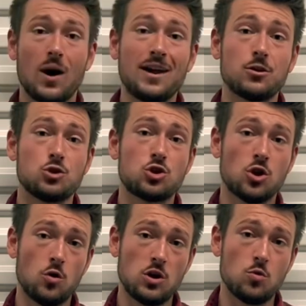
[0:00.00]
I could
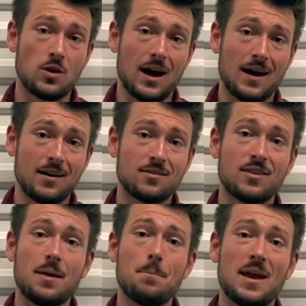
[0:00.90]
show you guys
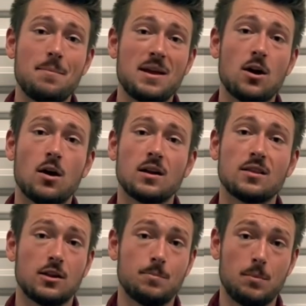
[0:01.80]
that maybe on a
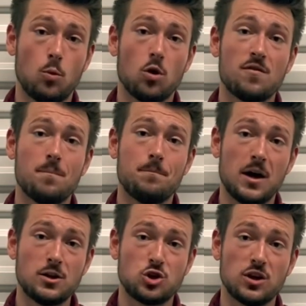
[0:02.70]
little bit more of a
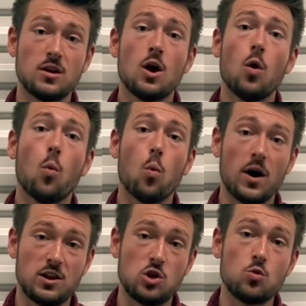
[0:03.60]
budget
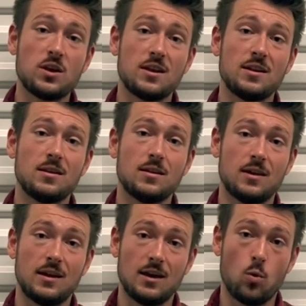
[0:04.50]
what you can
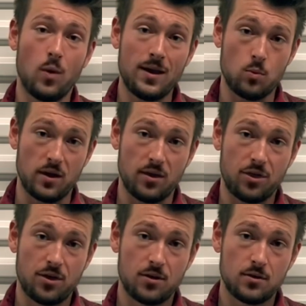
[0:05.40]
get away with.
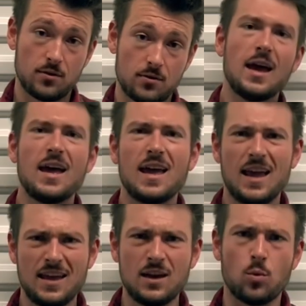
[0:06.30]

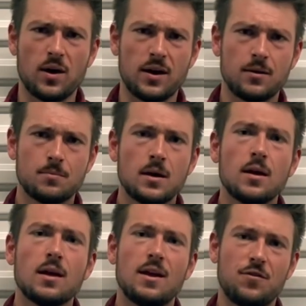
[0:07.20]
Anyway,
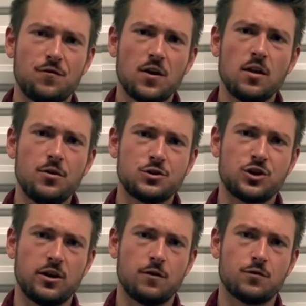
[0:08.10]
if you followed the
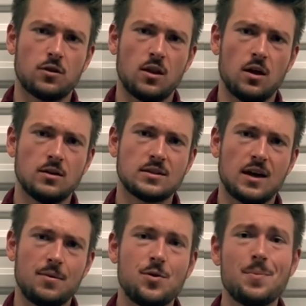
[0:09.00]
channel for a long
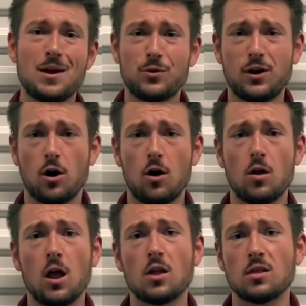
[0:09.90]
time, you may
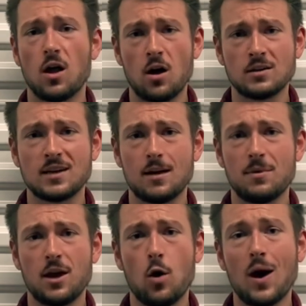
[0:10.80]
recall a long time
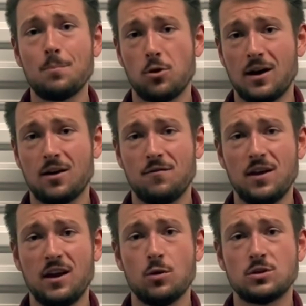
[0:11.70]
ago I put out a
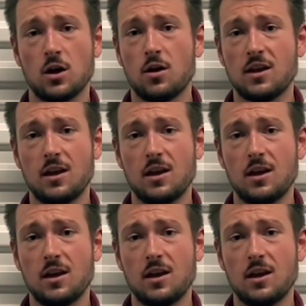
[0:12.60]
video talking